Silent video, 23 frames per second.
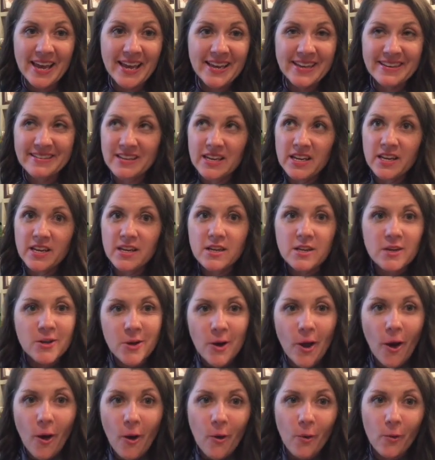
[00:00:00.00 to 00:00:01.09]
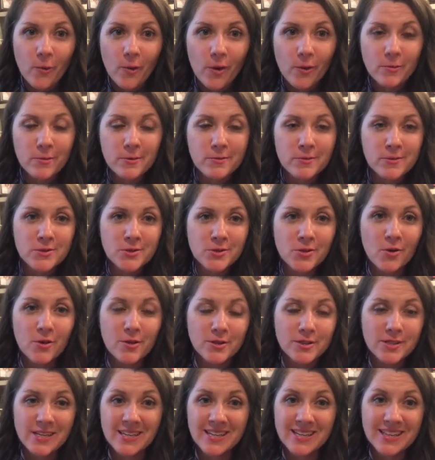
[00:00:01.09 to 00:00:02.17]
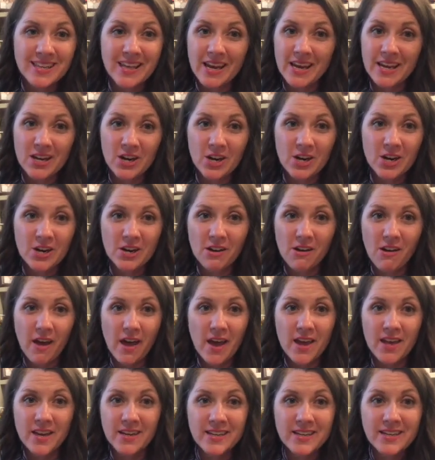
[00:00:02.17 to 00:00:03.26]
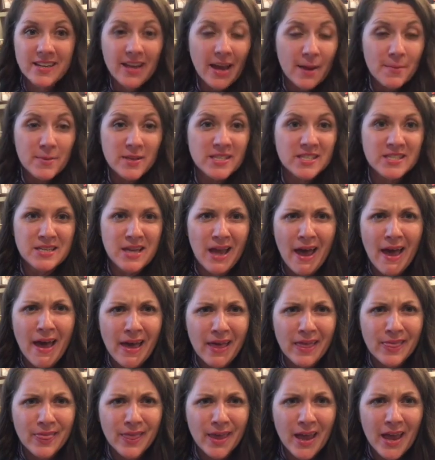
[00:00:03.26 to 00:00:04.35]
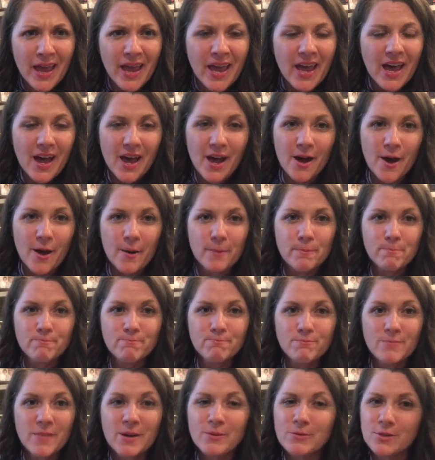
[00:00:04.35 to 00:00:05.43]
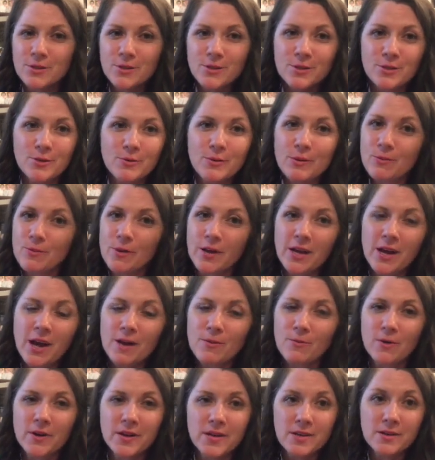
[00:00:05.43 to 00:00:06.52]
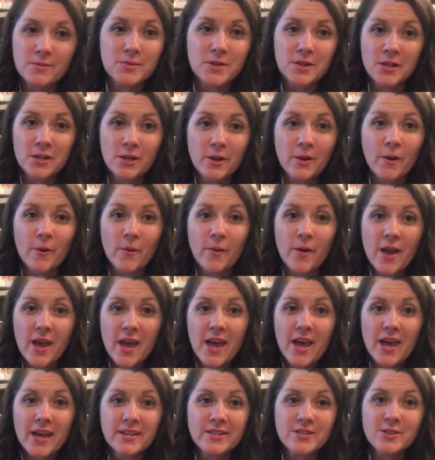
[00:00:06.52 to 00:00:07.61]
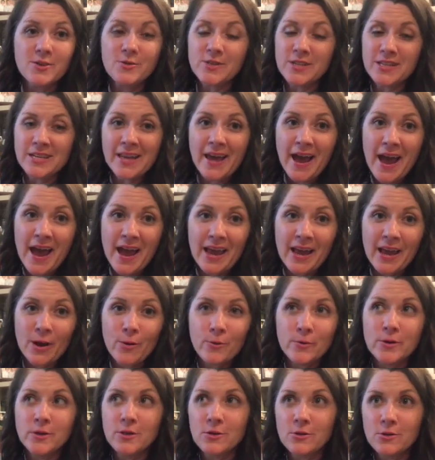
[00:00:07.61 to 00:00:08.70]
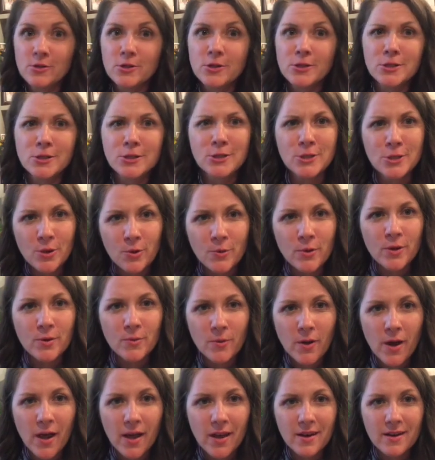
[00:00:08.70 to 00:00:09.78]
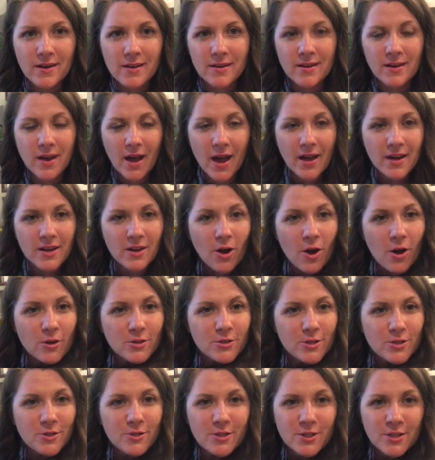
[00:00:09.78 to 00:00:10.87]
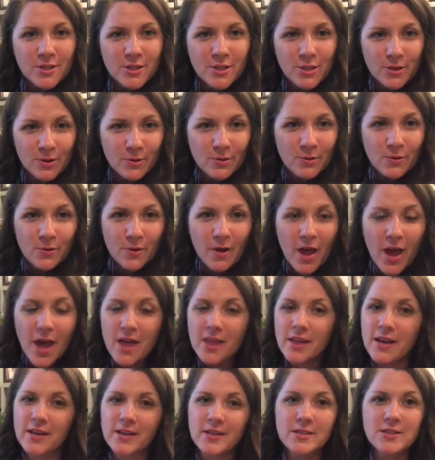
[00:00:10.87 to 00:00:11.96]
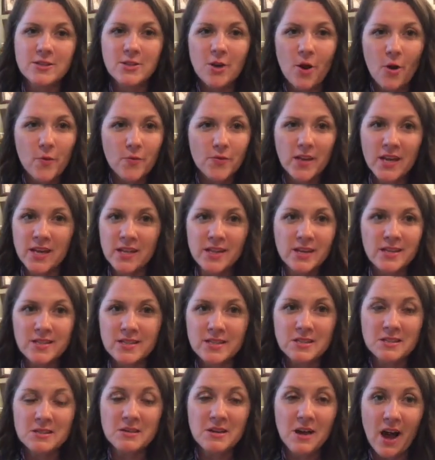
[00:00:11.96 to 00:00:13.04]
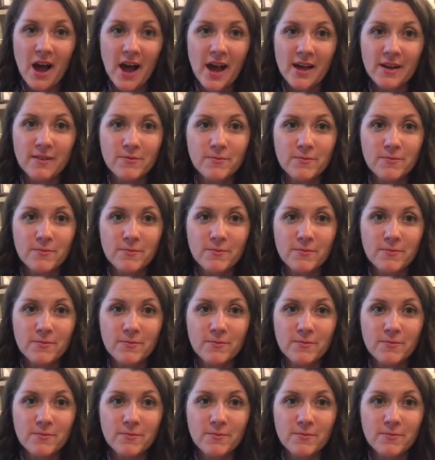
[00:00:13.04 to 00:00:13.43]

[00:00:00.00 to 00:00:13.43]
he didn't know what would result in later in Haman's death. He was just doing what God wanted him to do. And so today, when you're just doing what God calls you to do, like, don't think that it's not